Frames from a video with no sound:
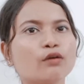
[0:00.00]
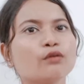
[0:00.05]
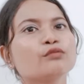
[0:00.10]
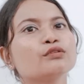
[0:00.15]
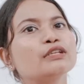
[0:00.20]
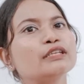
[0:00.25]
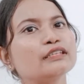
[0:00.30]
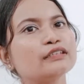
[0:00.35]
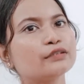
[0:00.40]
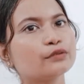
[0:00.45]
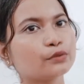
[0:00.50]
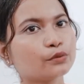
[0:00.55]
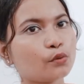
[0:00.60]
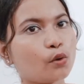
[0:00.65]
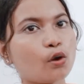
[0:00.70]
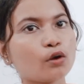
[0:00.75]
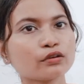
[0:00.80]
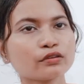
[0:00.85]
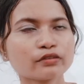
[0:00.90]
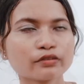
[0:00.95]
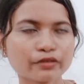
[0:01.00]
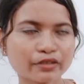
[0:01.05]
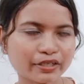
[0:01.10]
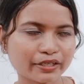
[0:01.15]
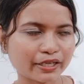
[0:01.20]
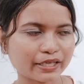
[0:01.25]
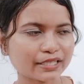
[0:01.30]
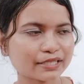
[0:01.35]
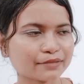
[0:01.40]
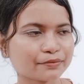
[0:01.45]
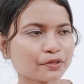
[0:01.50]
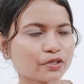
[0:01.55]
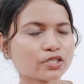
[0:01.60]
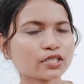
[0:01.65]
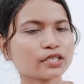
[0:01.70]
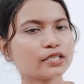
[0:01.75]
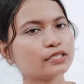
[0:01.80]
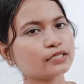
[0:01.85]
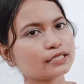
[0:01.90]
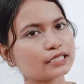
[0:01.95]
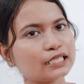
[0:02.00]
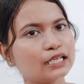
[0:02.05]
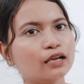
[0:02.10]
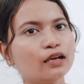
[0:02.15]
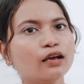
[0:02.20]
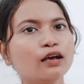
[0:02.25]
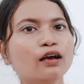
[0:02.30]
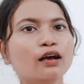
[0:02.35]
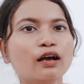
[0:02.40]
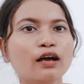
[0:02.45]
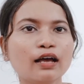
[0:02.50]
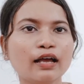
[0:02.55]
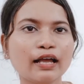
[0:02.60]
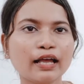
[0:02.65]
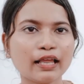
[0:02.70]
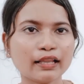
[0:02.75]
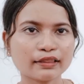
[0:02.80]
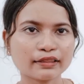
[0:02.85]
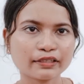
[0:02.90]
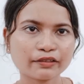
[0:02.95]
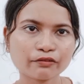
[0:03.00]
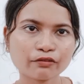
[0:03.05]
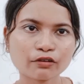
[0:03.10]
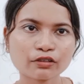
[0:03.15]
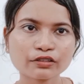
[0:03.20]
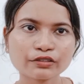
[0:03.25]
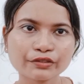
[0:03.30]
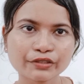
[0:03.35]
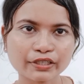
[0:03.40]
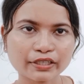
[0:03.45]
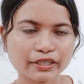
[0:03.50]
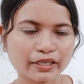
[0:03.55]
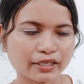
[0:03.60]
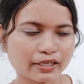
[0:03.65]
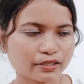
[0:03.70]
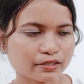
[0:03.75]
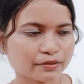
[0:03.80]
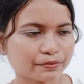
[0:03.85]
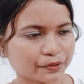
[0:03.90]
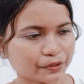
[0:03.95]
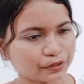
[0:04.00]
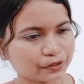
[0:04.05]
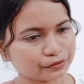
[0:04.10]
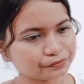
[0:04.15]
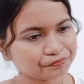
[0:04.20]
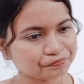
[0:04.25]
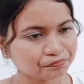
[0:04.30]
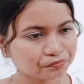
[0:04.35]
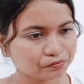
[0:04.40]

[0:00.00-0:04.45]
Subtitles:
only 2 or 3 days, because it's healthy for 3 days. Because